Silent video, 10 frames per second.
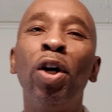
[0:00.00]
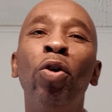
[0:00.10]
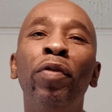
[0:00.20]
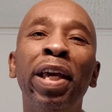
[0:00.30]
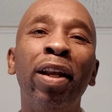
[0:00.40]

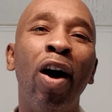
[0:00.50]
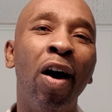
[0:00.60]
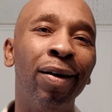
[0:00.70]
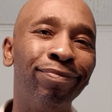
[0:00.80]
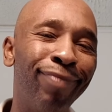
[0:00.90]
know that
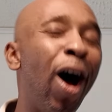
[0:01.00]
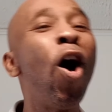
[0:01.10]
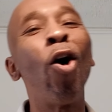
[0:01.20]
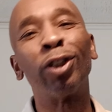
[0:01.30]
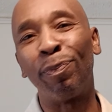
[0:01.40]

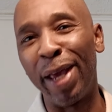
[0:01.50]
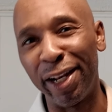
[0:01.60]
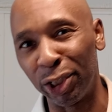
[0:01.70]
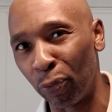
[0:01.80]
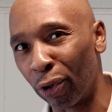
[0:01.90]
all
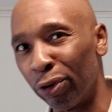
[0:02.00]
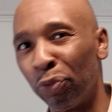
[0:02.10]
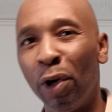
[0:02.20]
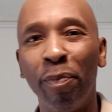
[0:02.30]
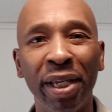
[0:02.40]
Spanish words
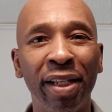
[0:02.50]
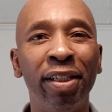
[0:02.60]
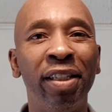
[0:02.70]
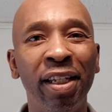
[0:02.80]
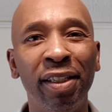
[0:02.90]
won't be
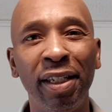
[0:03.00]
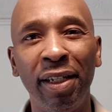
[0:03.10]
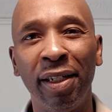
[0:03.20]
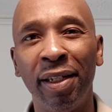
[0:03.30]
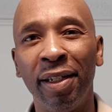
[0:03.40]
this easy,